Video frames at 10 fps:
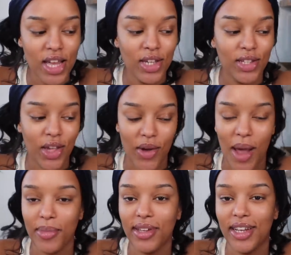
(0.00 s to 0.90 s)
so
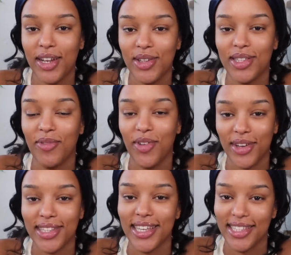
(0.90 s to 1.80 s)
i'm gonna include some
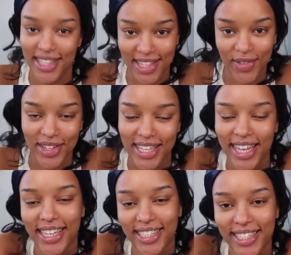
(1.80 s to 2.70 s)
vlogs into this
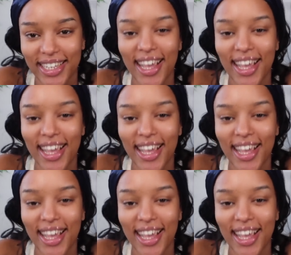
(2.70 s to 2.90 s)
footage